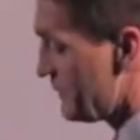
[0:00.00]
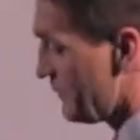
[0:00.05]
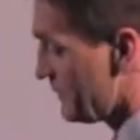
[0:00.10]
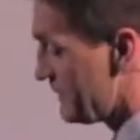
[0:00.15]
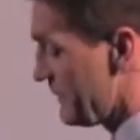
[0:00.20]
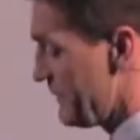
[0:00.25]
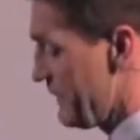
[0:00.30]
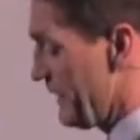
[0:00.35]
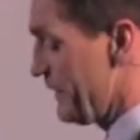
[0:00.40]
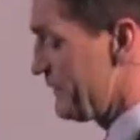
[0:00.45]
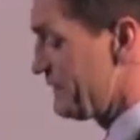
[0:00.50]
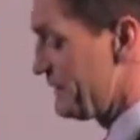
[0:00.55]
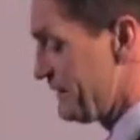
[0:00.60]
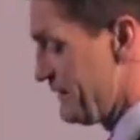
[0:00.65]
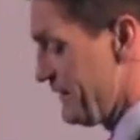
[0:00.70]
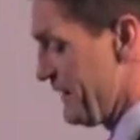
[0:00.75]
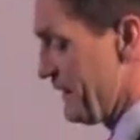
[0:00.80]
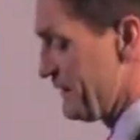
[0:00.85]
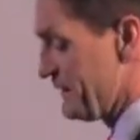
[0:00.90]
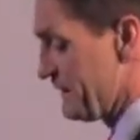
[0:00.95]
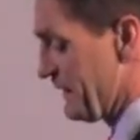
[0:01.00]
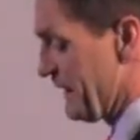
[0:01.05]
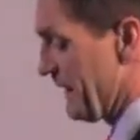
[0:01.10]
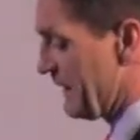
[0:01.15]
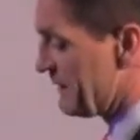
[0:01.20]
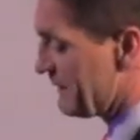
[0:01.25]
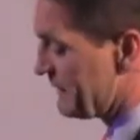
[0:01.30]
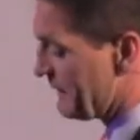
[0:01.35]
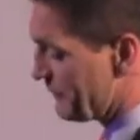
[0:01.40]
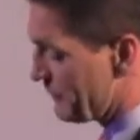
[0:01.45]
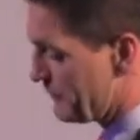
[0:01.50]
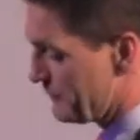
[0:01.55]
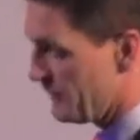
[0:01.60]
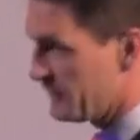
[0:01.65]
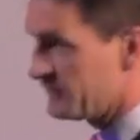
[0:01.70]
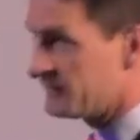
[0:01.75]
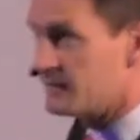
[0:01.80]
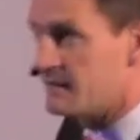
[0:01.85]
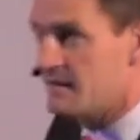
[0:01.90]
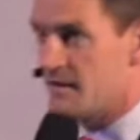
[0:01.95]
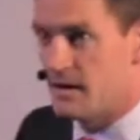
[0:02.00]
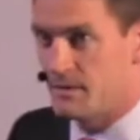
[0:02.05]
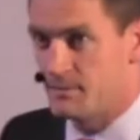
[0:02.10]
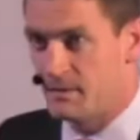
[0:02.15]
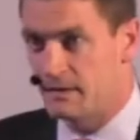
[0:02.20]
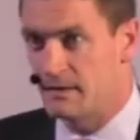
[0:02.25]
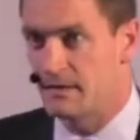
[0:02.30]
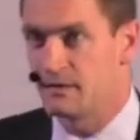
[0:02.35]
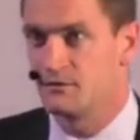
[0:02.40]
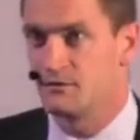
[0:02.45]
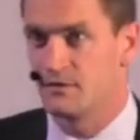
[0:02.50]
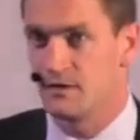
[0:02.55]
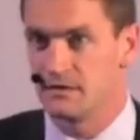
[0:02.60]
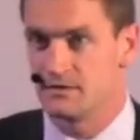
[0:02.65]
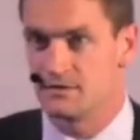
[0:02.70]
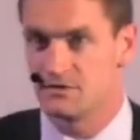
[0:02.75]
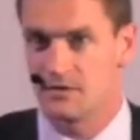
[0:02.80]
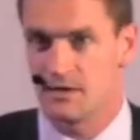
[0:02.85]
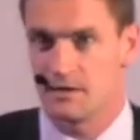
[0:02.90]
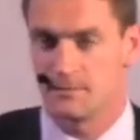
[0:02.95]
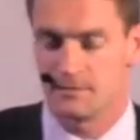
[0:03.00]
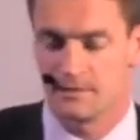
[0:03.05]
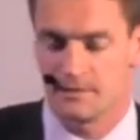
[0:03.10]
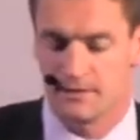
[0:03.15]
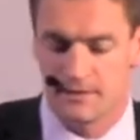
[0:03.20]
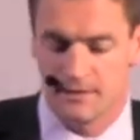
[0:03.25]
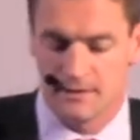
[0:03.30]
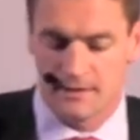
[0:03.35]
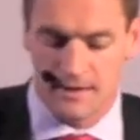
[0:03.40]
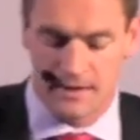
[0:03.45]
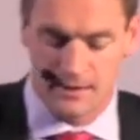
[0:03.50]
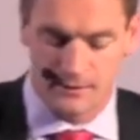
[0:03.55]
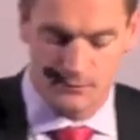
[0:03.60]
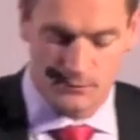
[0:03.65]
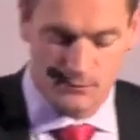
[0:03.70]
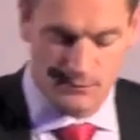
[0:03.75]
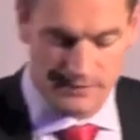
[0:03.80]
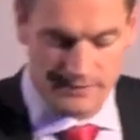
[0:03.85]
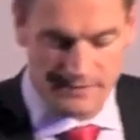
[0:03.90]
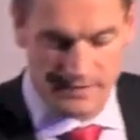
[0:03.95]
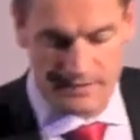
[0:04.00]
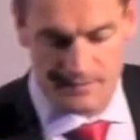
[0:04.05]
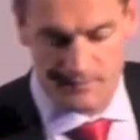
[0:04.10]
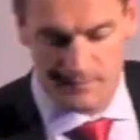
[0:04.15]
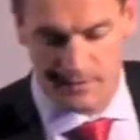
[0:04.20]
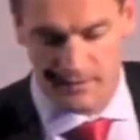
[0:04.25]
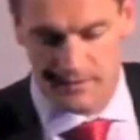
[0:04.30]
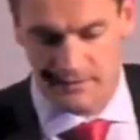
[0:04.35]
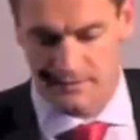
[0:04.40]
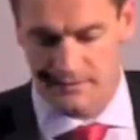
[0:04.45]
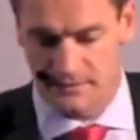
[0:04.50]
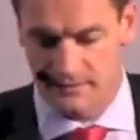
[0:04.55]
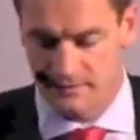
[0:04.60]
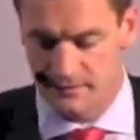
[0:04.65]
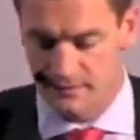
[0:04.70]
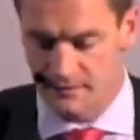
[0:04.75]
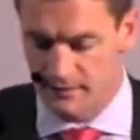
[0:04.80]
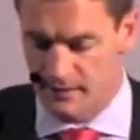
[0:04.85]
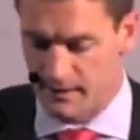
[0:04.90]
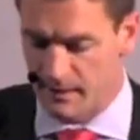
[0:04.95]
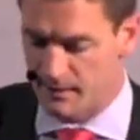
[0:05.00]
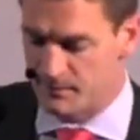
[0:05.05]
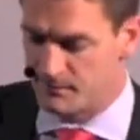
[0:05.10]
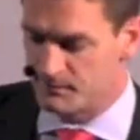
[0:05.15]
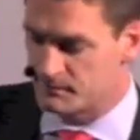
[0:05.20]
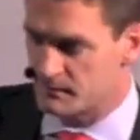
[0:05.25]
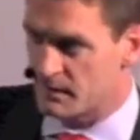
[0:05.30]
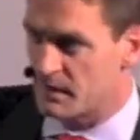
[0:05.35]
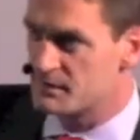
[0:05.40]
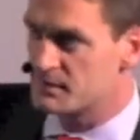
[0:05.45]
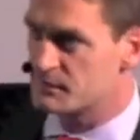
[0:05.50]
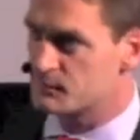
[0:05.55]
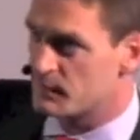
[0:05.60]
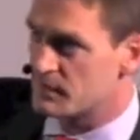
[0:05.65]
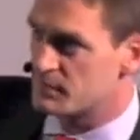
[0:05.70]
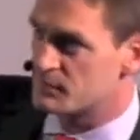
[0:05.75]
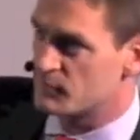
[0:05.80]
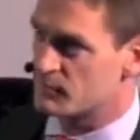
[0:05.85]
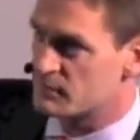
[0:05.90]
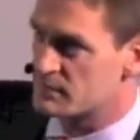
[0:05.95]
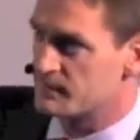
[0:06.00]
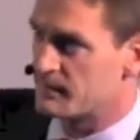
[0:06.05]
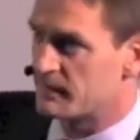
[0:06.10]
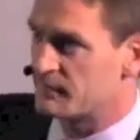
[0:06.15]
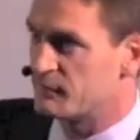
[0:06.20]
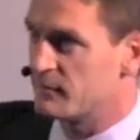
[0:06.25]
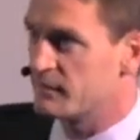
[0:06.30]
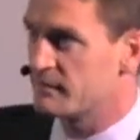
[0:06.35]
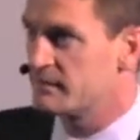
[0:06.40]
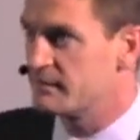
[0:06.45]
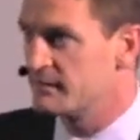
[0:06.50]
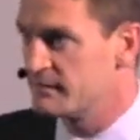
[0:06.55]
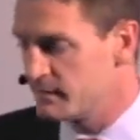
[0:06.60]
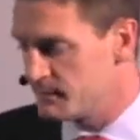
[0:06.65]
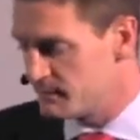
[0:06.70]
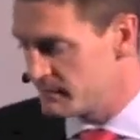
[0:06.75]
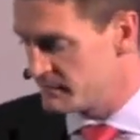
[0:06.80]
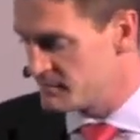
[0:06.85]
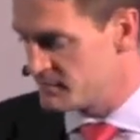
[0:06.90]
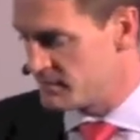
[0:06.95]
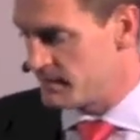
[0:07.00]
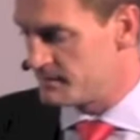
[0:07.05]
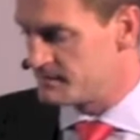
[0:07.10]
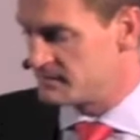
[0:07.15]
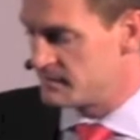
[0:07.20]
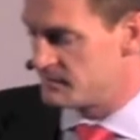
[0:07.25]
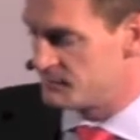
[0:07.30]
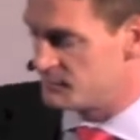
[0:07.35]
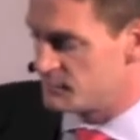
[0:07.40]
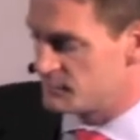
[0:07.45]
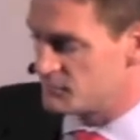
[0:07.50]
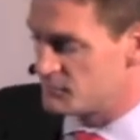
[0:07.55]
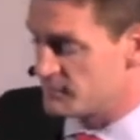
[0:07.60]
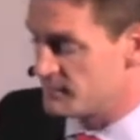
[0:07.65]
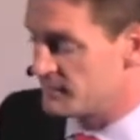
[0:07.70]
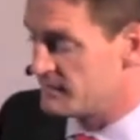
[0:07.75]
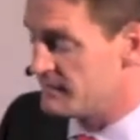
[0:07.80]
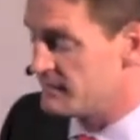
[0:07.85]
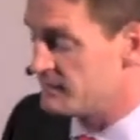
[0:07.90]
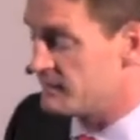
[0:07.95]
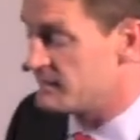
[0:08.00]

We talk to thousands and thousands of candidates every month about how to find a job. And with that in mind, um, I just want to talk to you about firstly some of the jobs of the future, and these